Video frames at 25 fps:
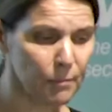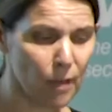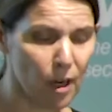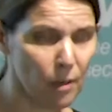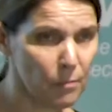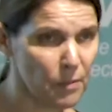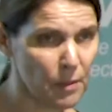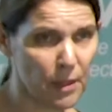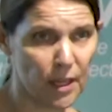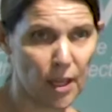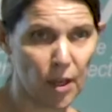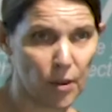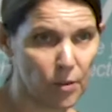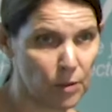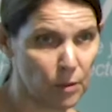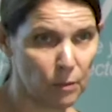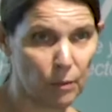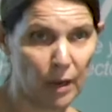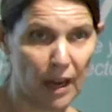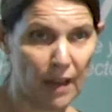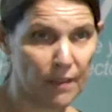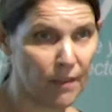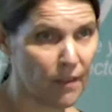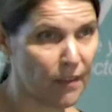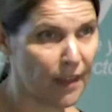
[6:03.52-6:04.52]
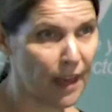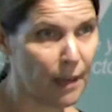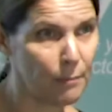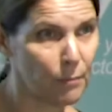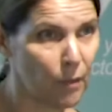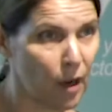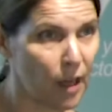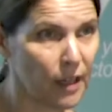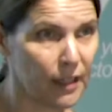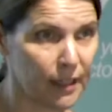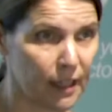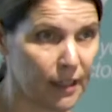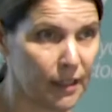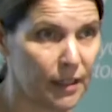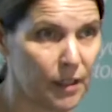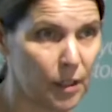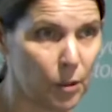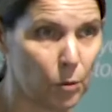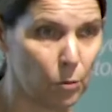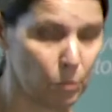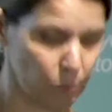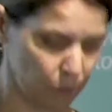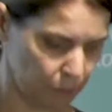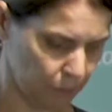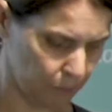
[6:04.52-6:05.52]
might be the only way that they might get
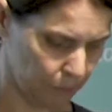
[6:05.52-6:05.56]
help.